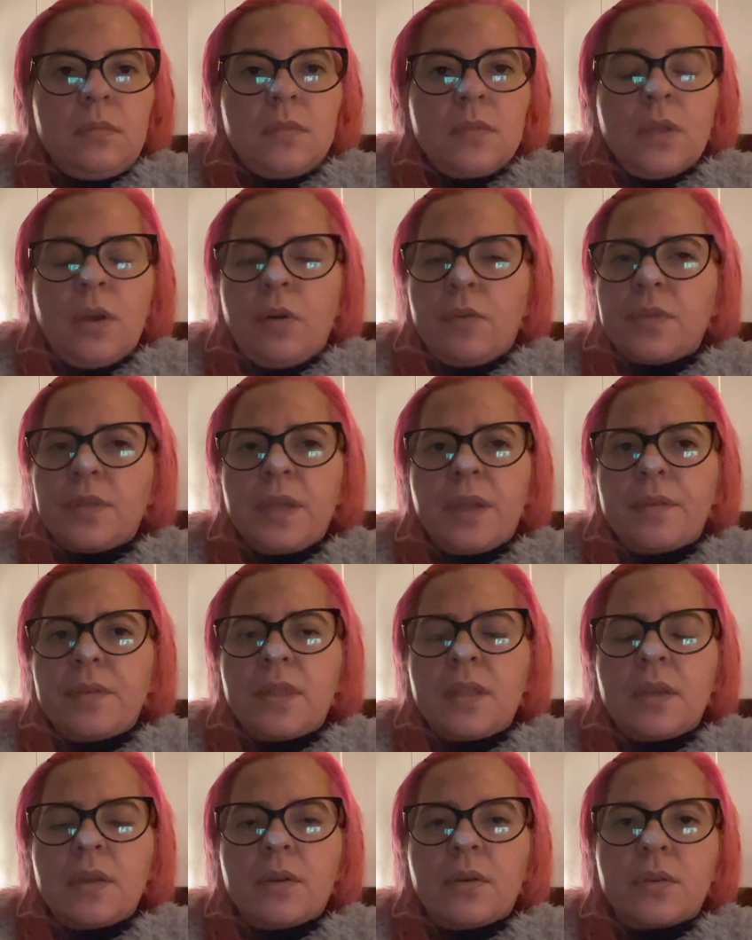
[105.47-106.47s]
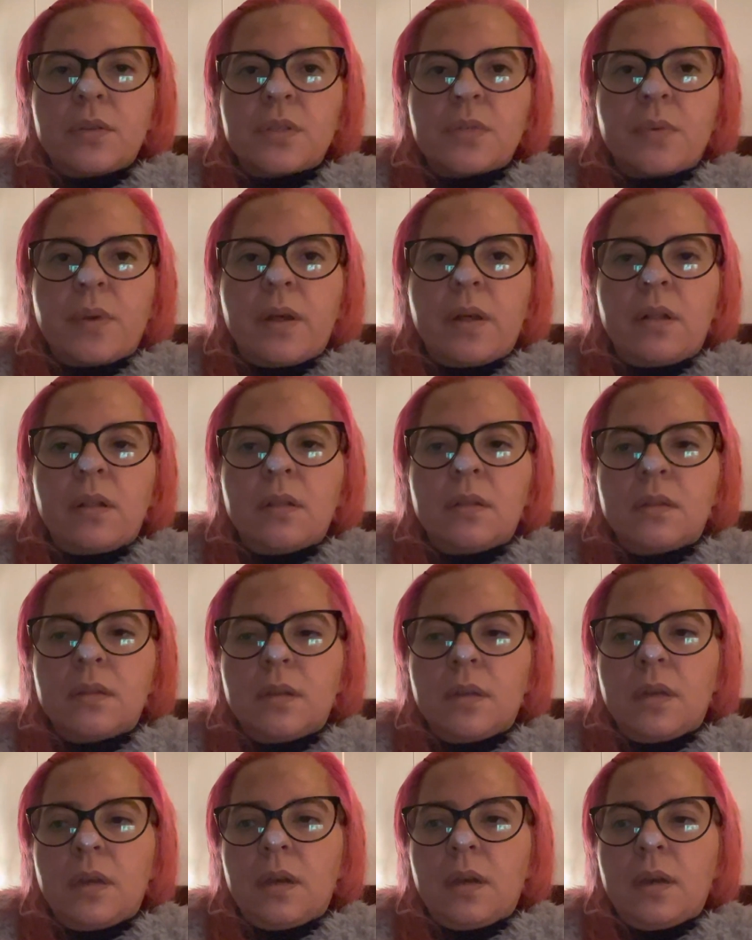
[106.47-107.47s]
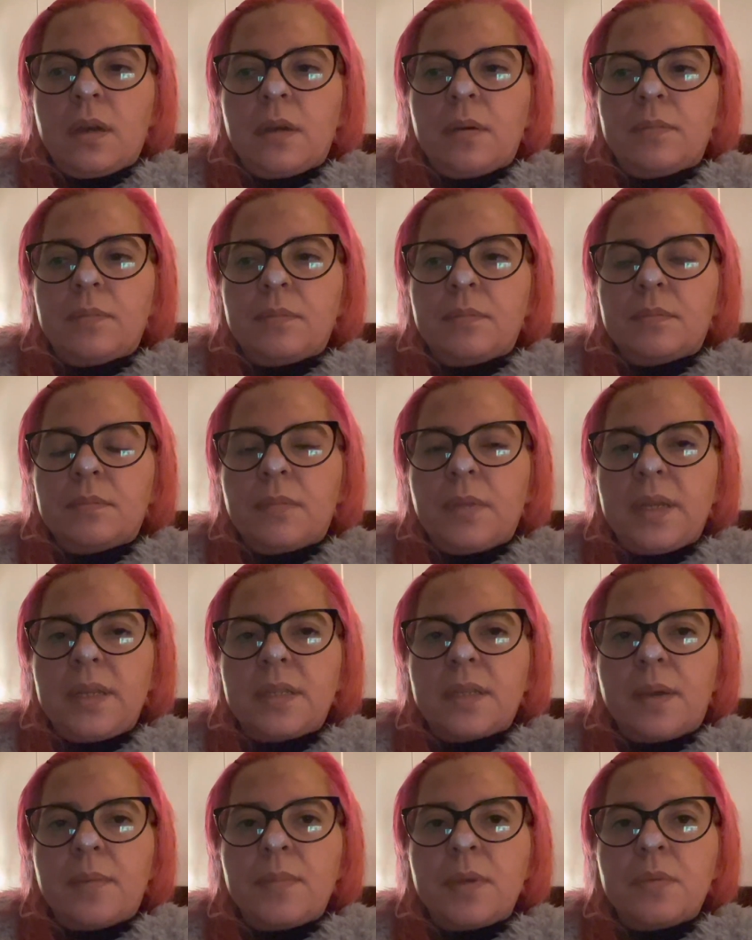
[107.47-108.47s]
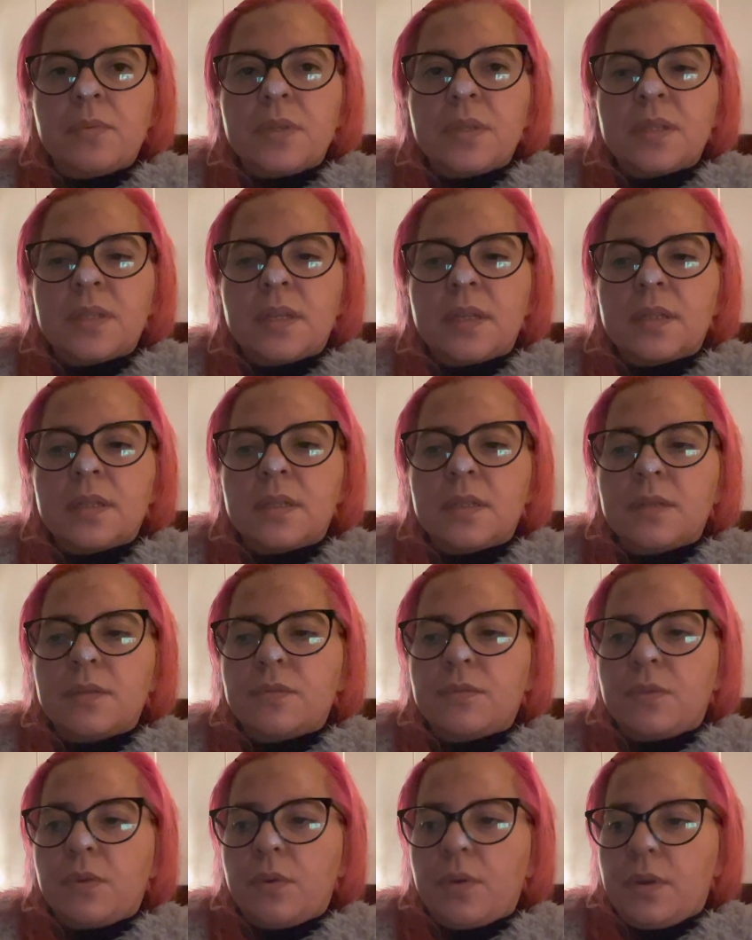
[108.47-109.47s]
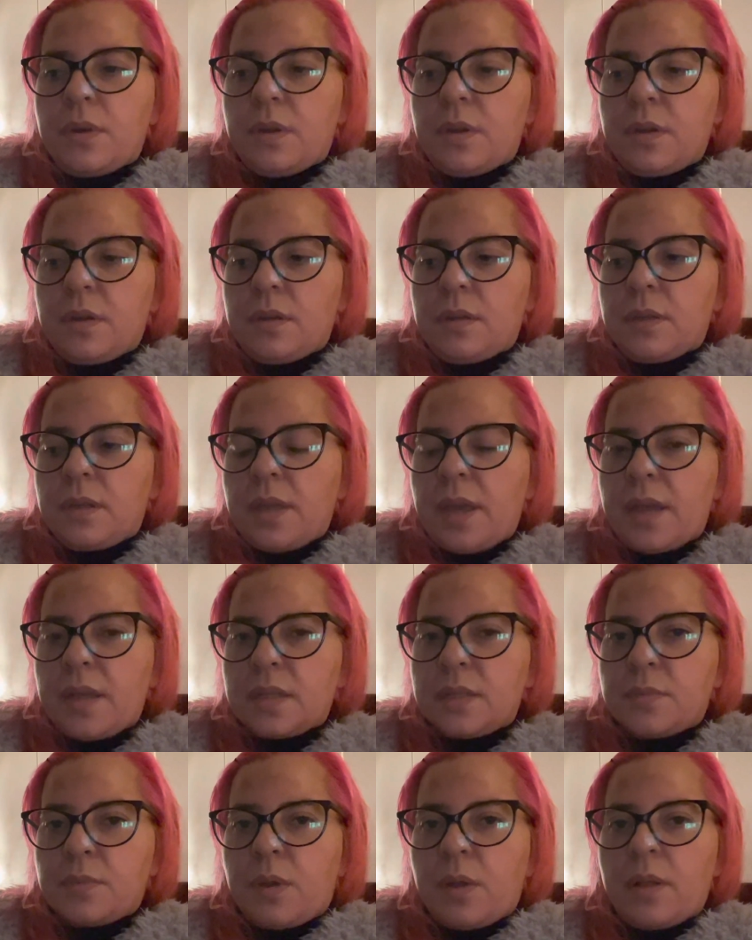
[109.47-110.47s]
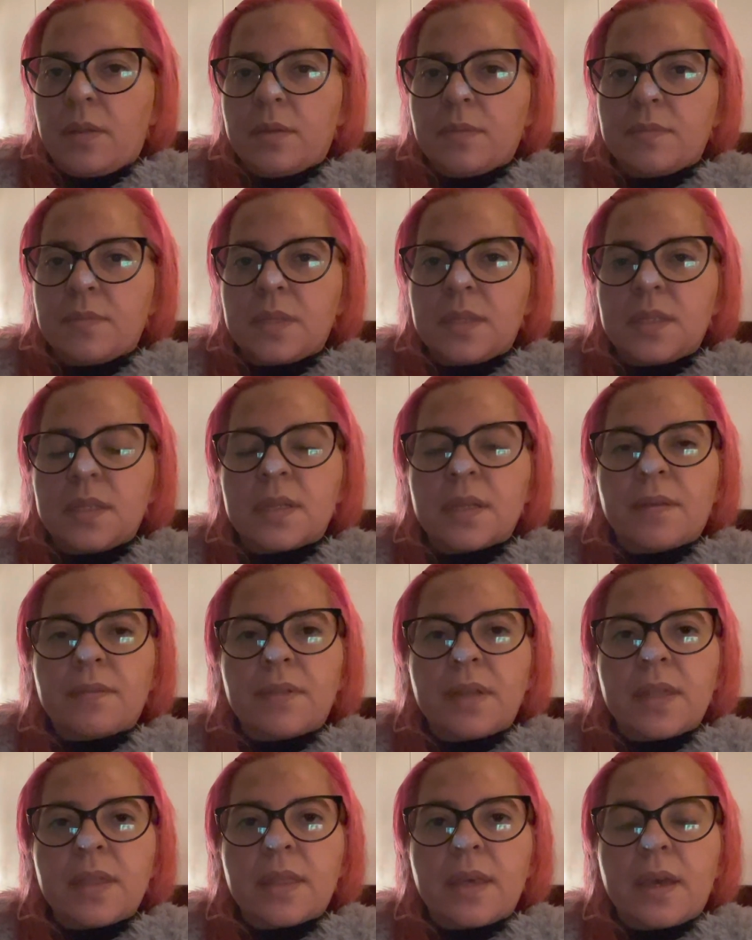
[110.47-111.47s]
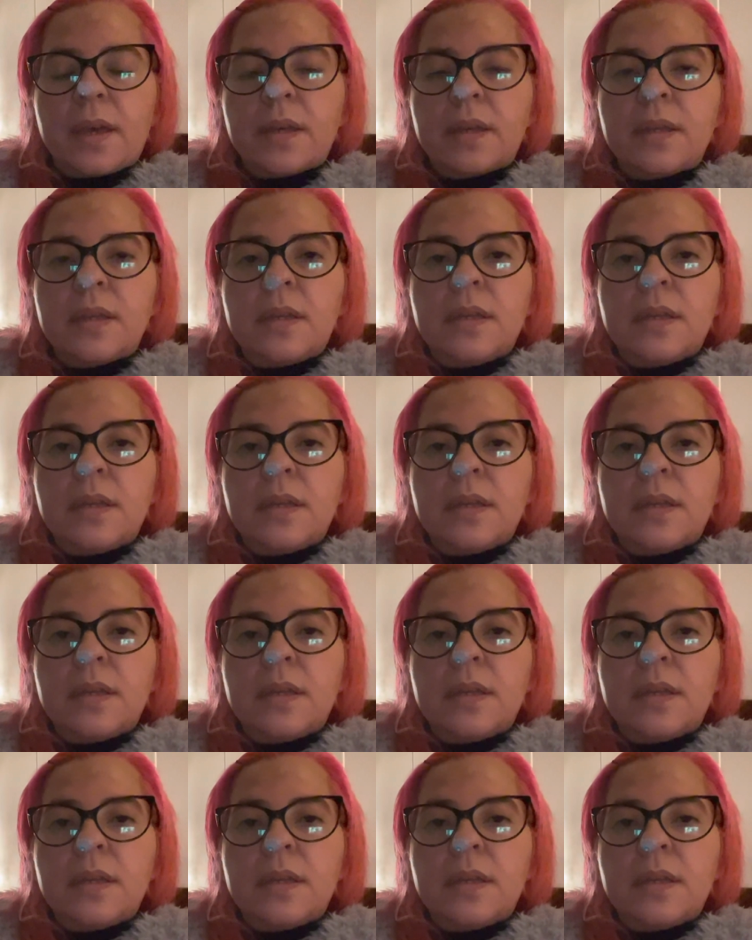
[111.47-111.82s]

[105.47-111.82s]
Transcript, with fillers: Hopefully everything goes well. Um, my tummy was tested for gas problems and stuff like that.